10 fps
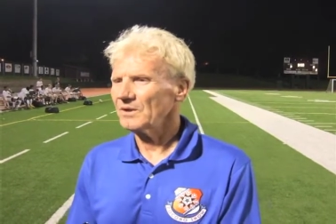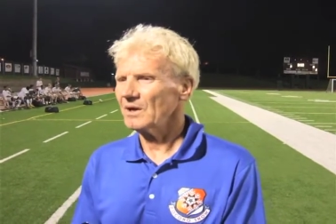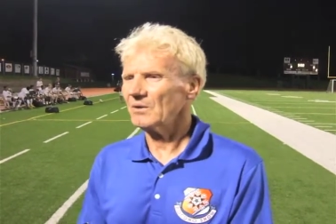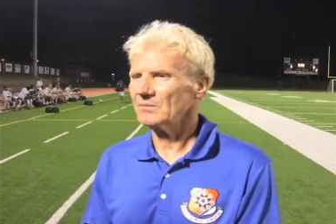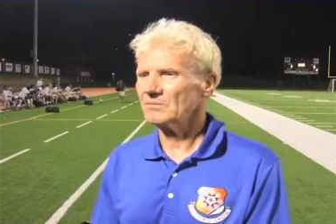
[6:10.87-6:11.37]
you
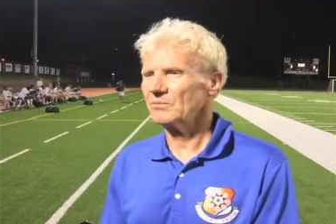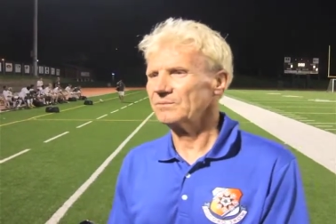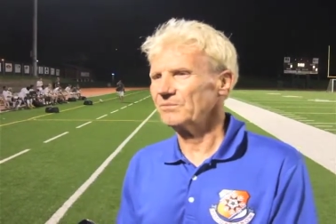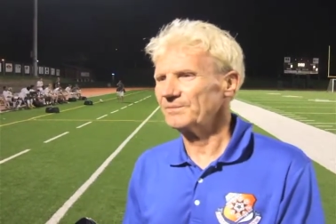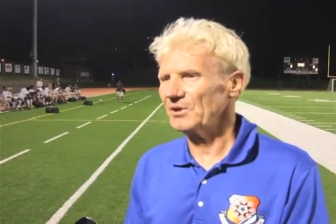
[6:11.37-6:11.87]
know,
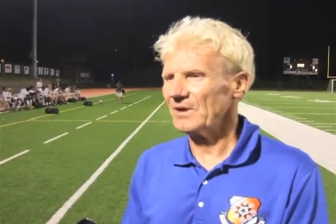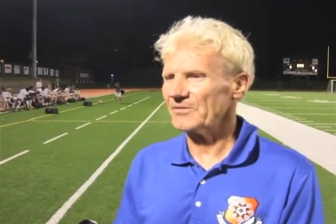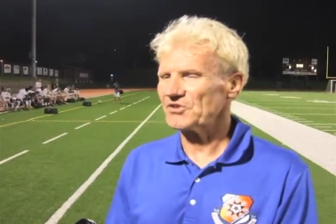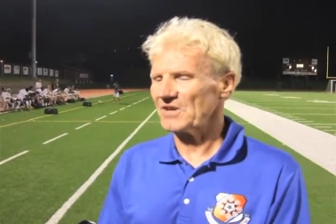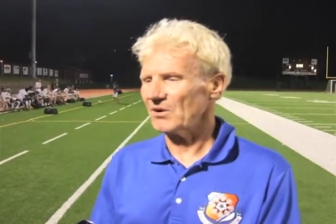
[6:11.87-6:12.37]
you don't have
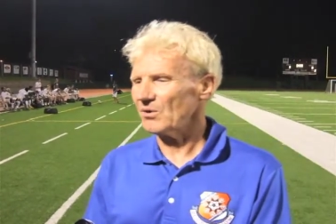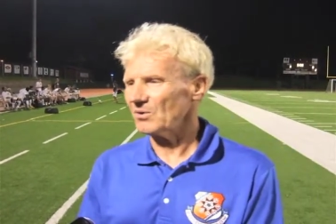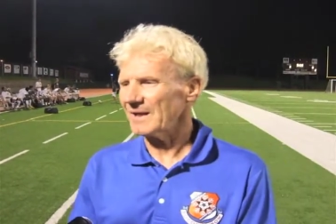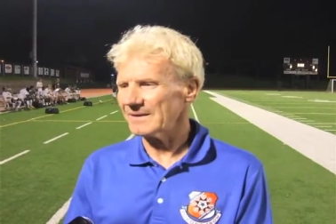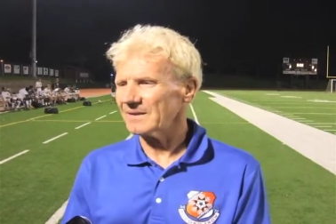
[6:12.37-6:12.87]
to say a whole
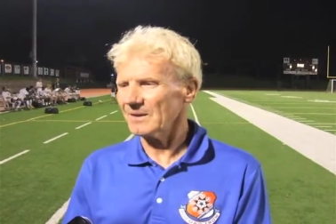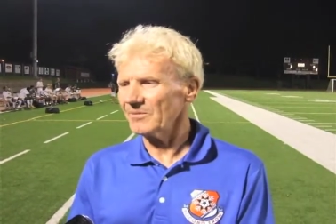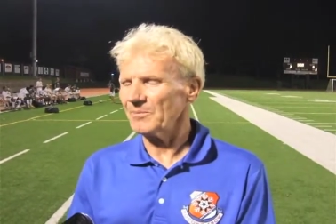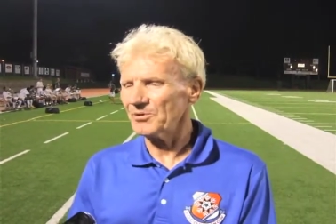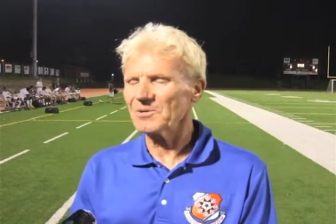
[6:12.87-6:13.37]
lot to them.
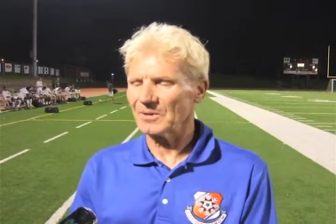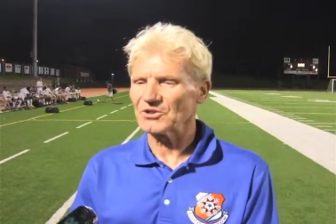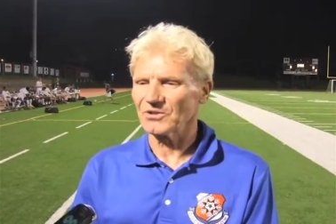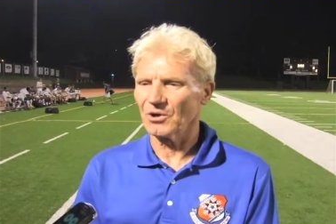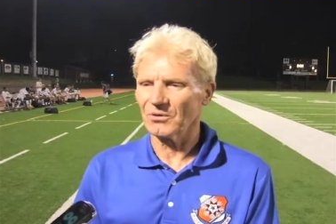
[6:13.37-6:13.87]
They pretty
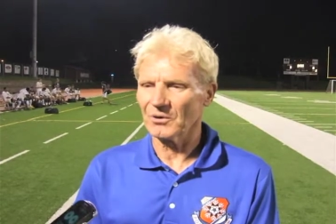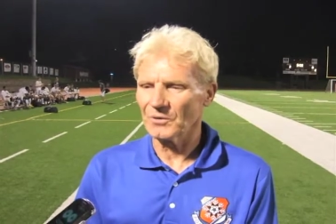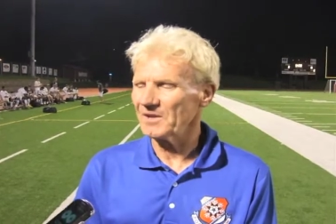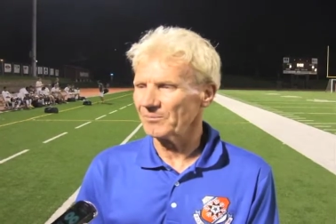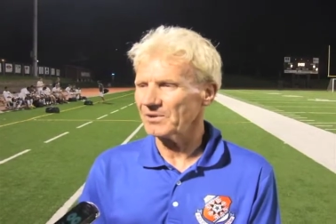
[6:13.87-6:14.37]
much know that
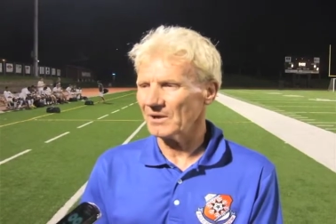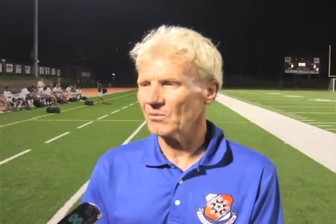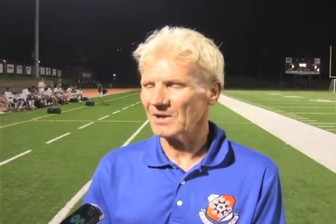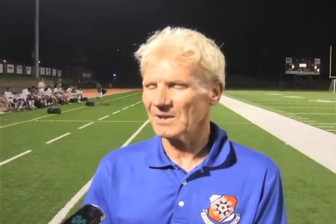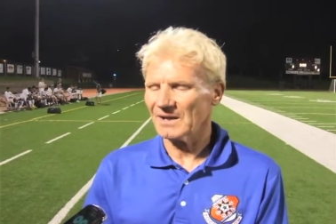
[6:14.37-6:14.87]
we didn't play
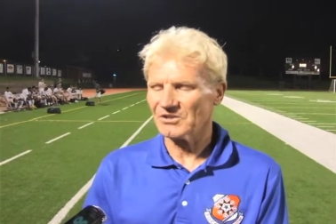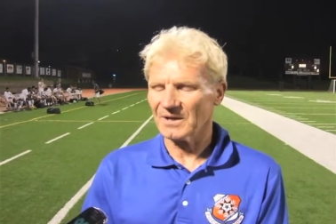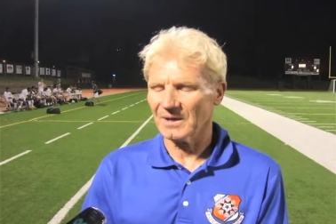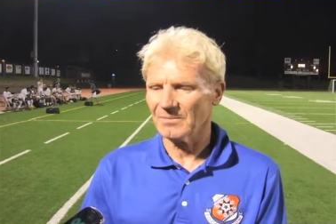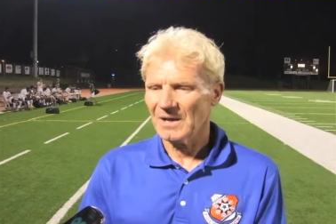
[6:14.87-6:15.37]
well last
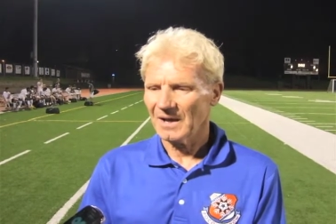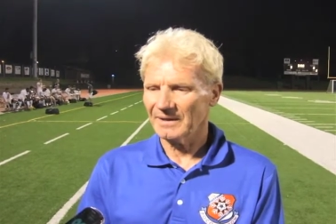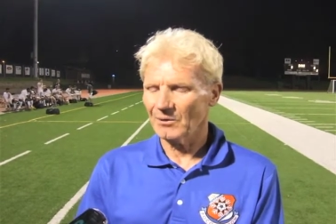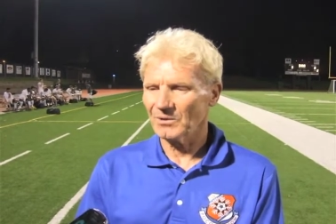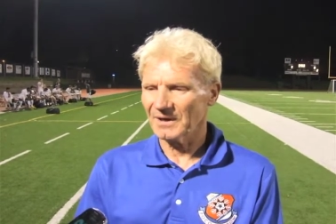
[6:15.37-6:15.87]
game, and
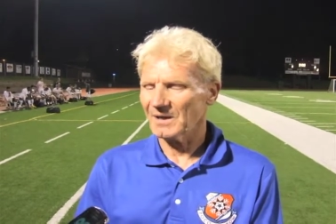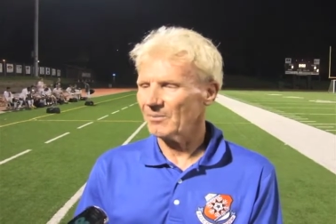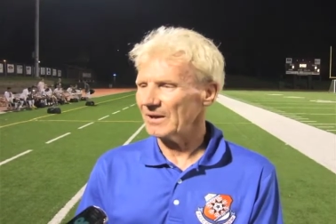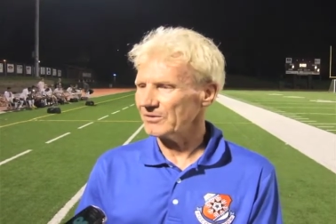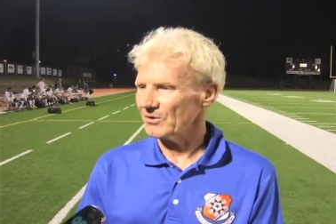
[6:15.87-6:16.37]
they wanted to come
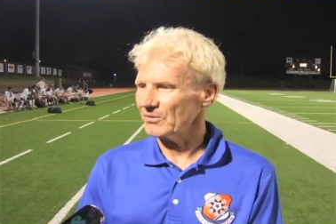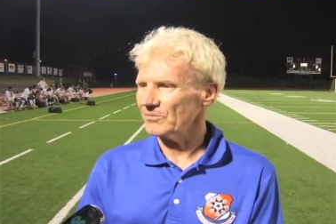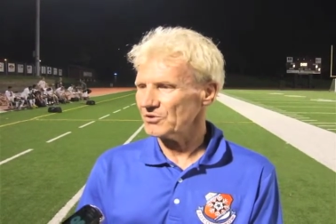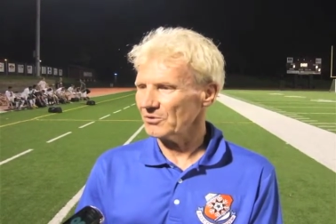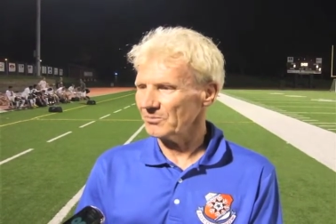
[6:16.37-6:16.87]
out there and
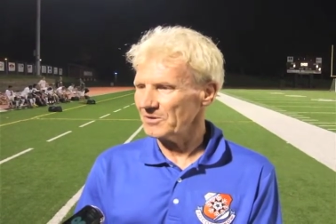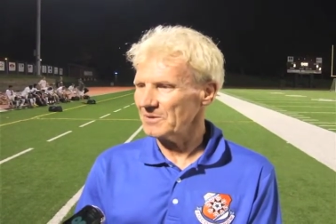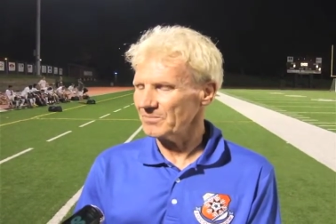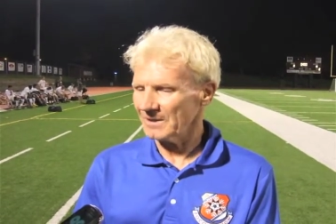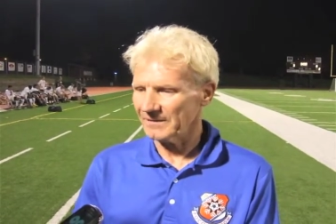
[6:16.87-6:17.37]
show the
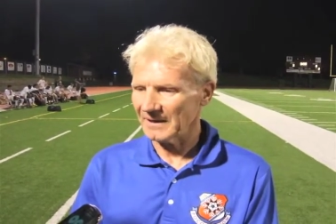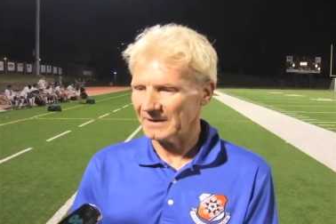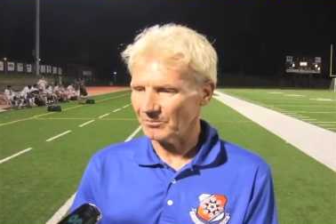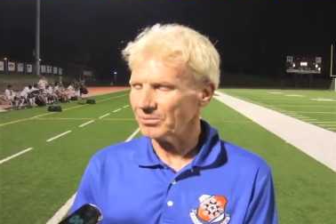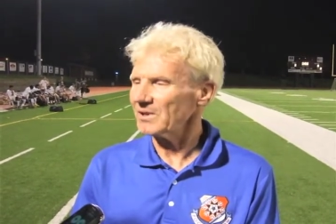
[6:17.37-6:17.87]
people that they
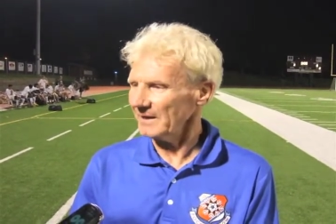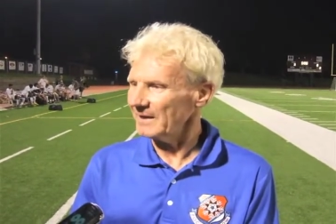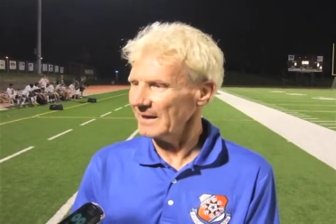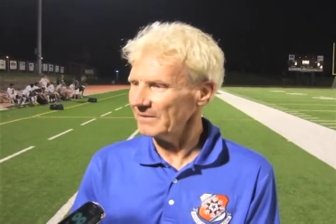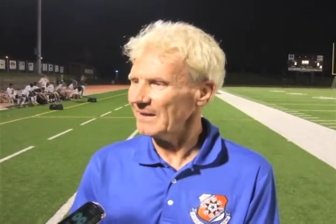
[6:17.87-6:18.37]
could play
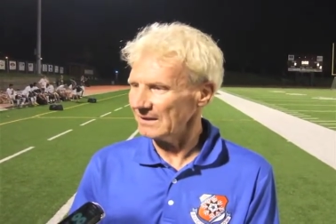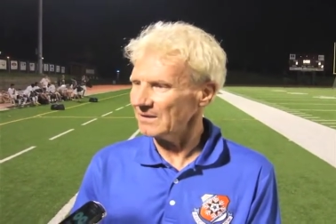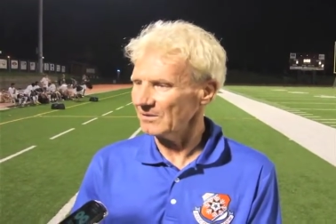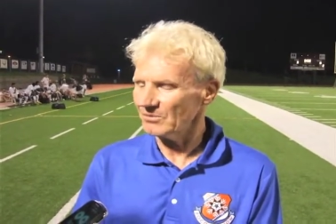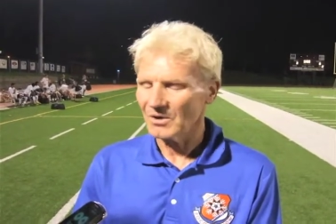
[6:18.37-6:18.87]
at that
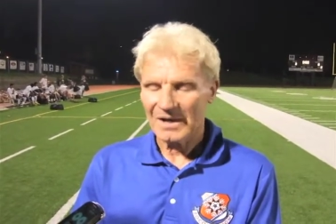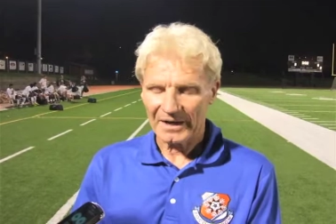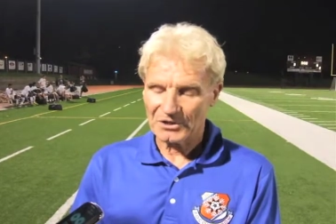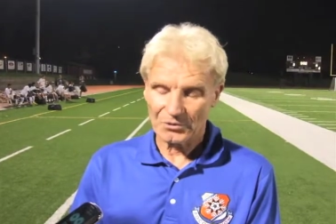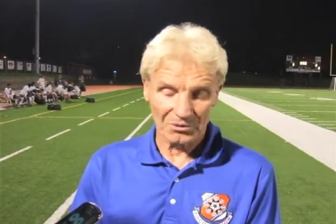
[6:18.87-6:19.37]
level.
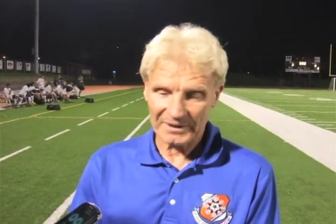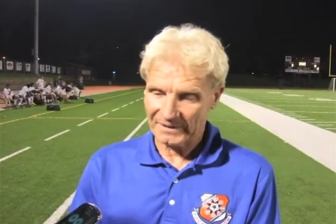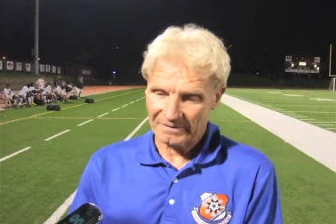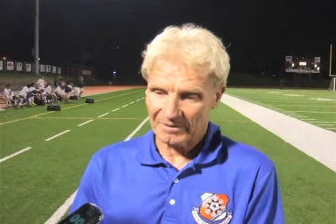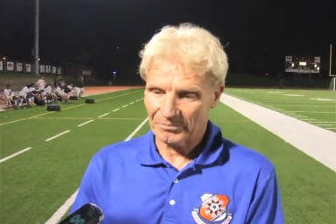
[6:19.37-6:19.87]
And you were right;
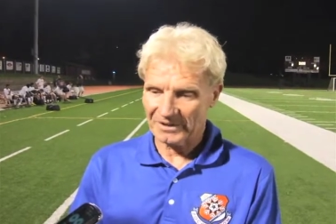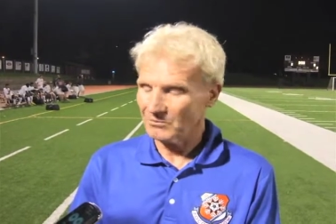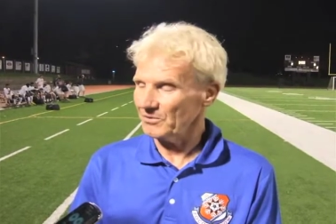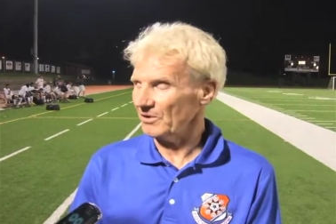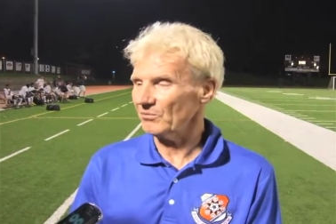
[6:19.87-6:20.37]
they played
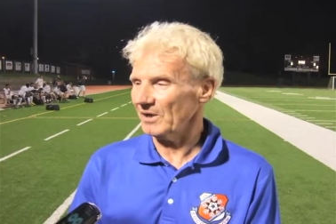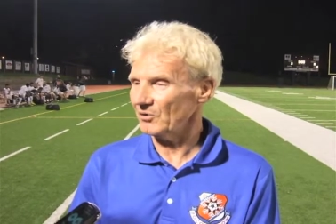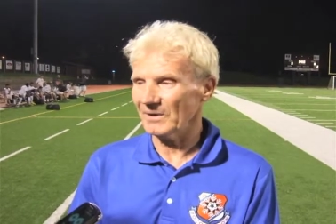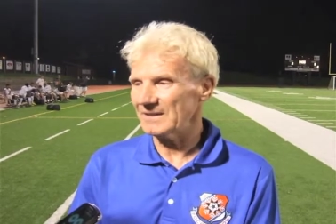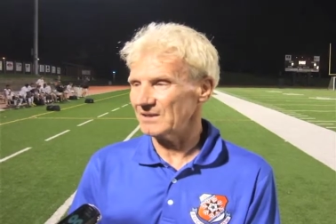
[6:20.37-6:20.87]
with a, a
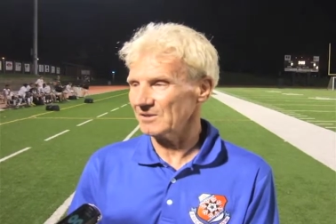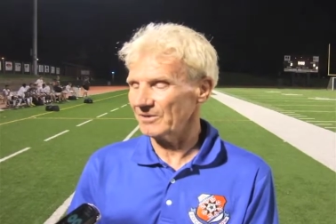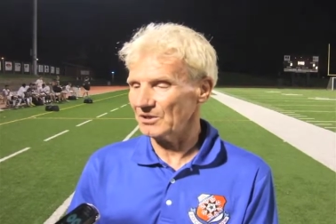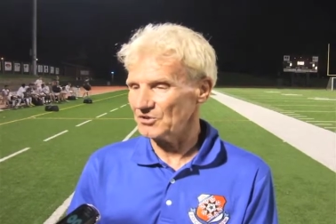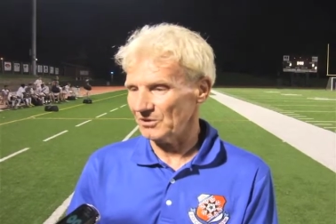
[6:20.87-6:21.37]
great deal of
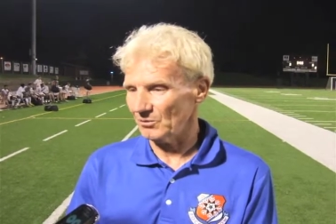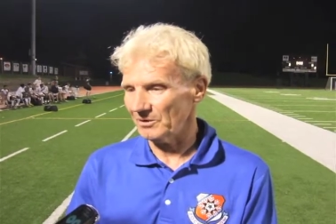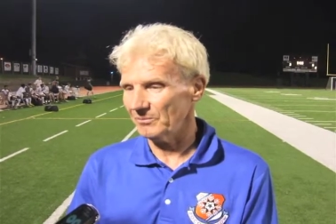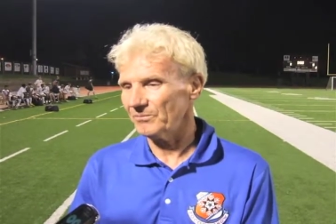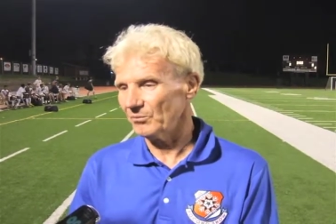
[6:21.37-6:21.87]
energy energy.
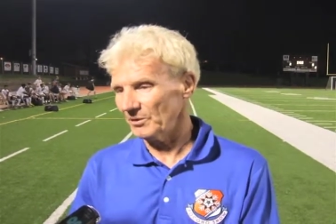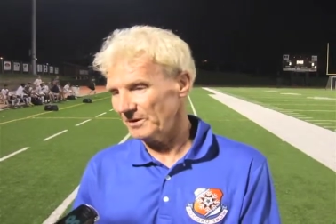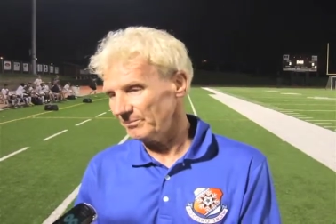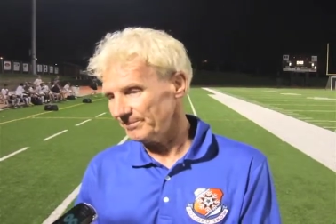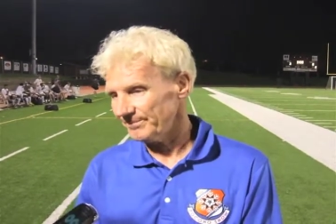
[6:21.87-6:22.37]
We we
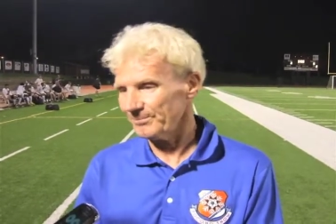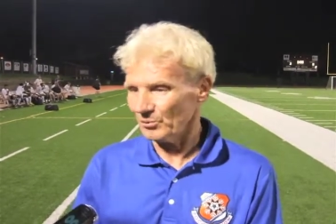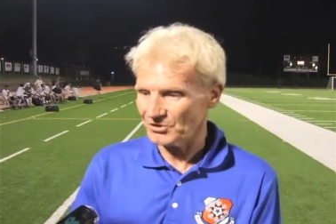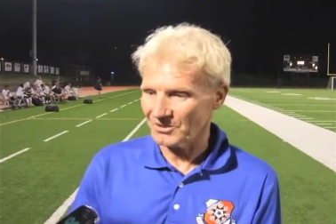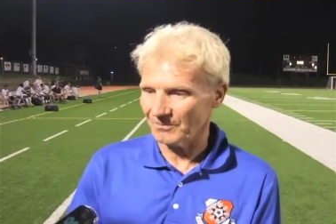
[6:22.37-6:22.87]

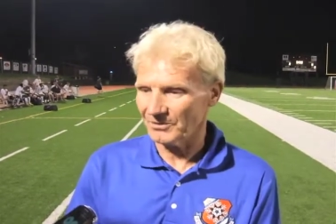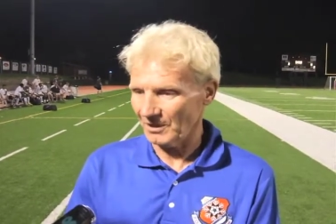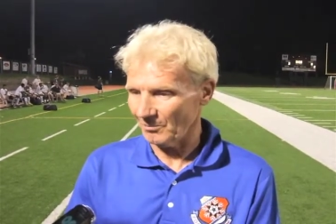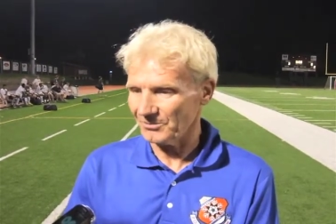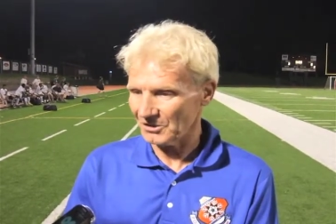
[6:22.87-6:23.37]
pushed the you
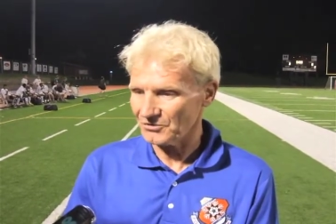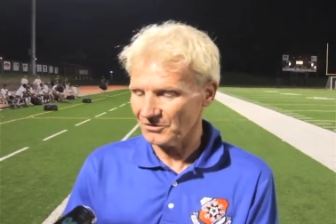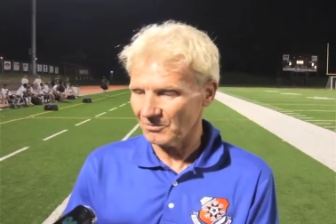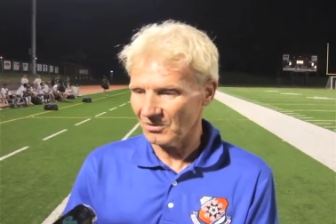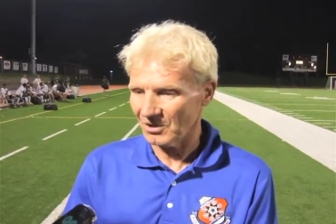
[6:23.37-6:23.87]
know pressured
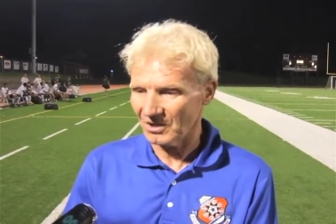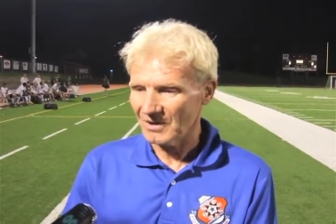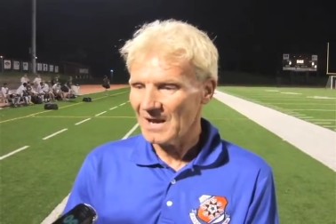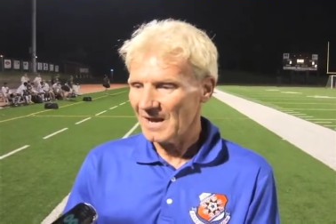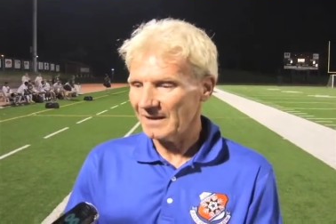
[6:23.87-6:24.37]
the ball,
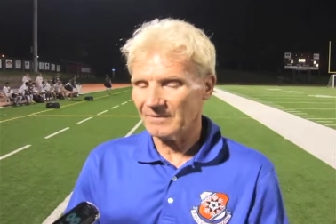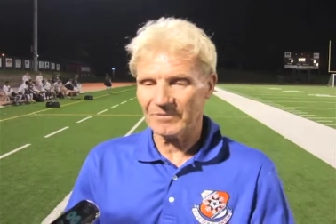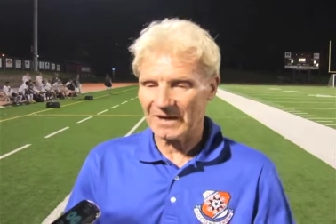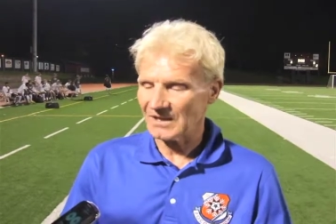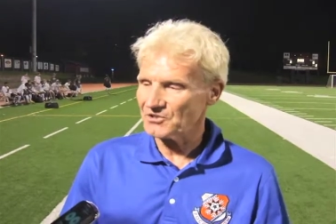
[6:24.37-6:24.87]
and
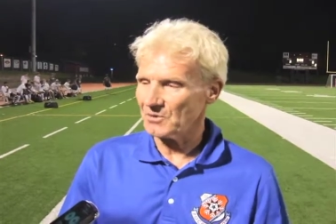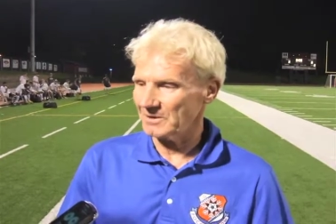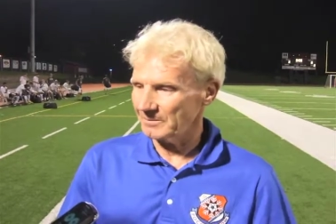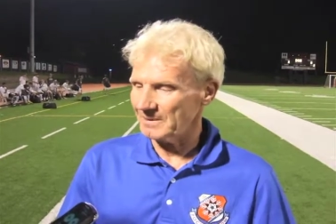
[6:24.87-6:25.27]
consequently